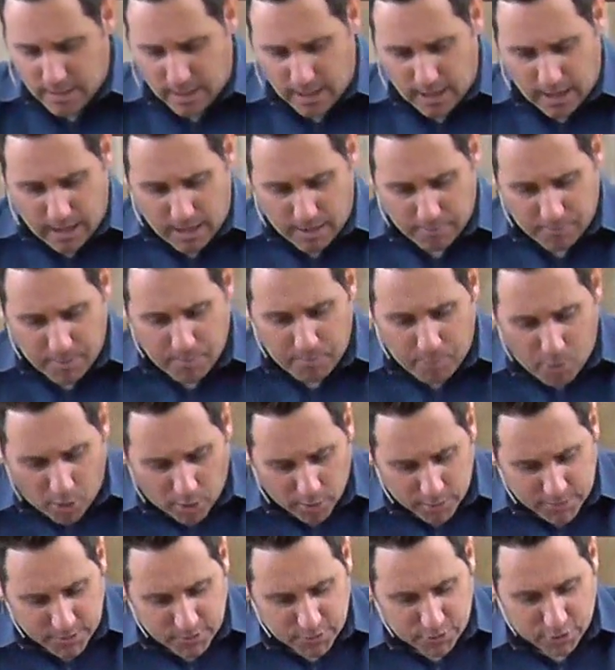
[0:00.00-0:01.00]
Uh, but
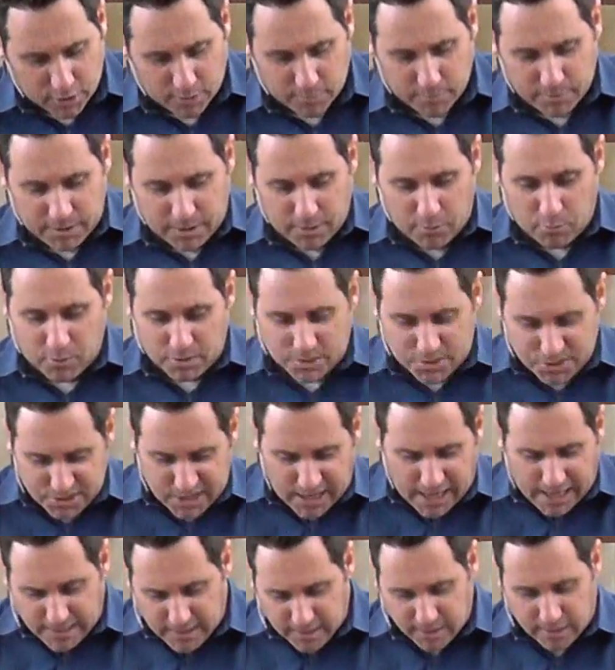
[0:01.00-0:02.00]
Paul determined it was
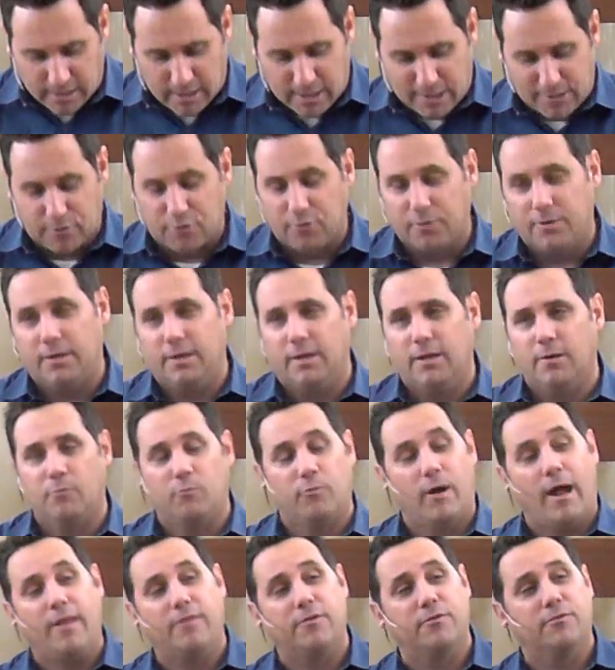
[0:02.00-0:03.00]
Satan hindering
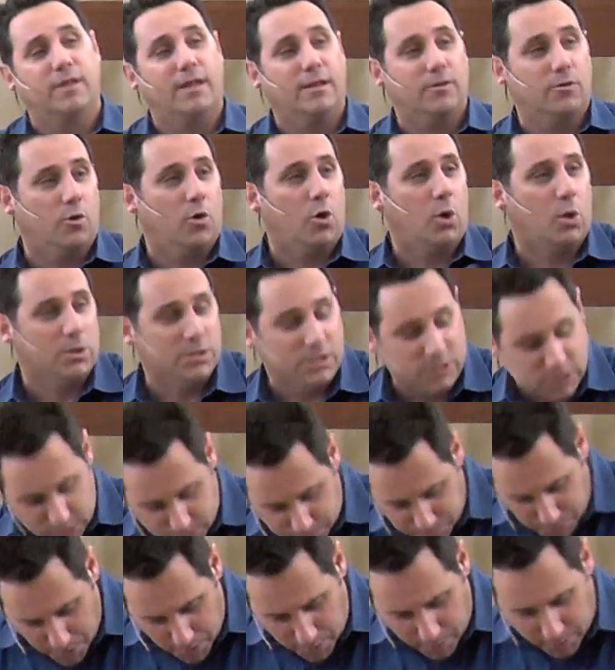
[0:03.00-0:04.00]
him rather than the Holy
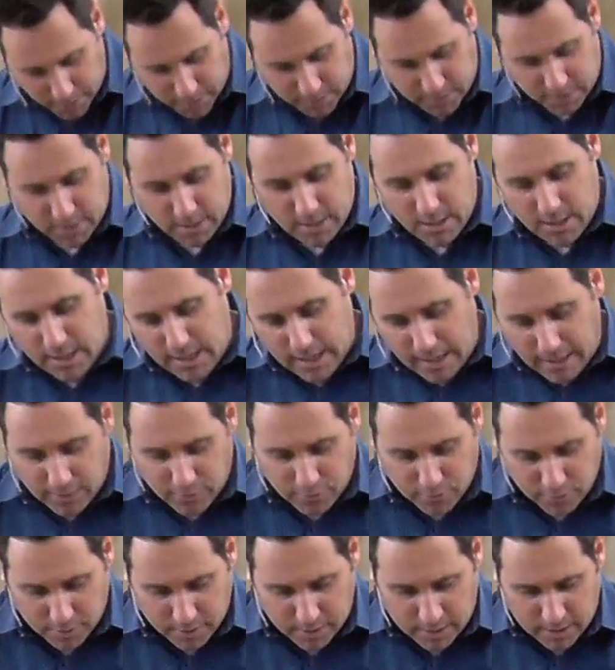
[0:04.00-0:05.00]
Spirit
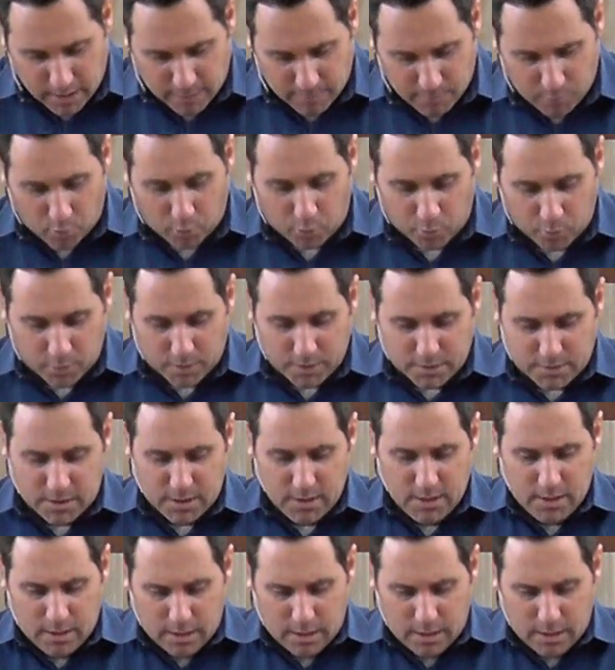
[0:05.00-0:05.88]
hindering him or what